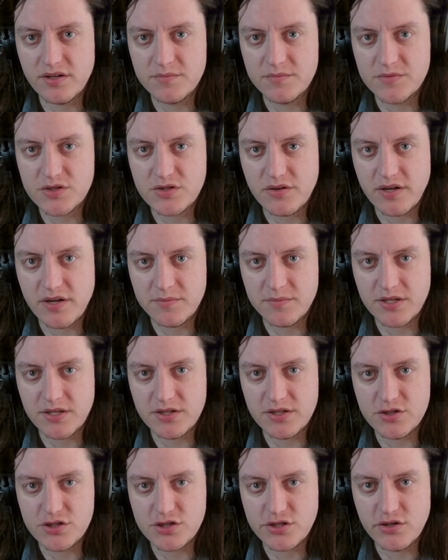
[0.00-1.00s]
So I'm gonna
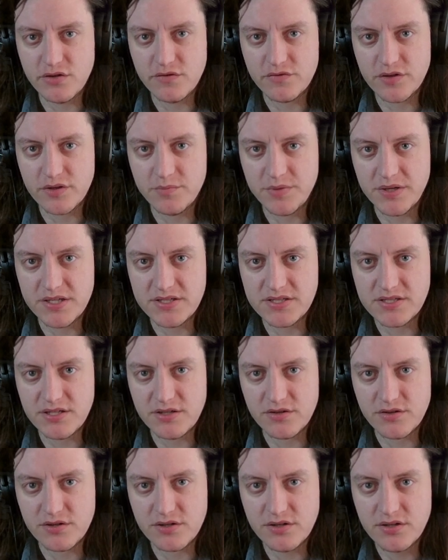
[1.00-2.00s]
just go for the base
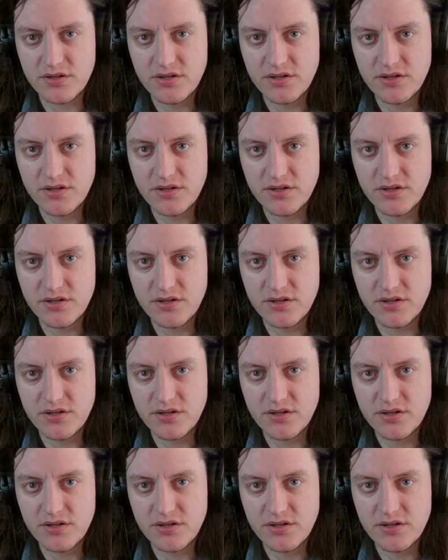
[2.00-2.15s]
here,